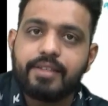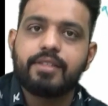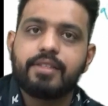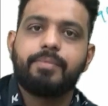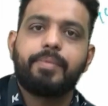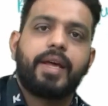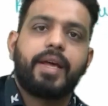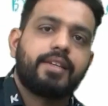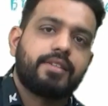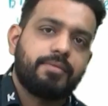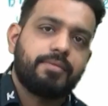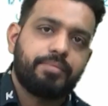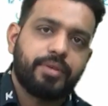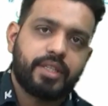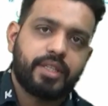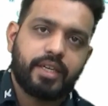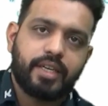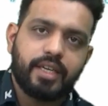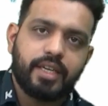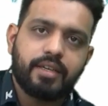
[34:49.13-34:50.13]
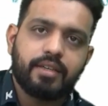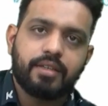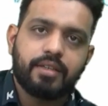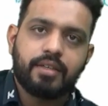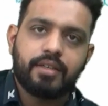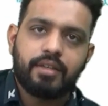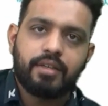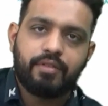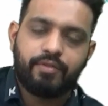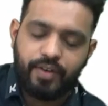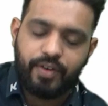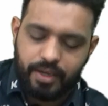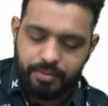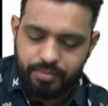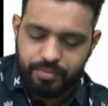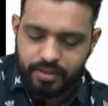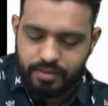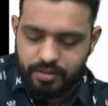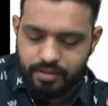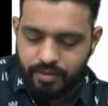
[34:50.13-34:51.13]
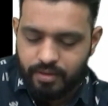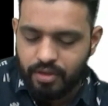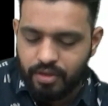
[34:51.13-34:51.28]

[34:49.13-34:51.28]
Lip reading: the parasympathetic fibers.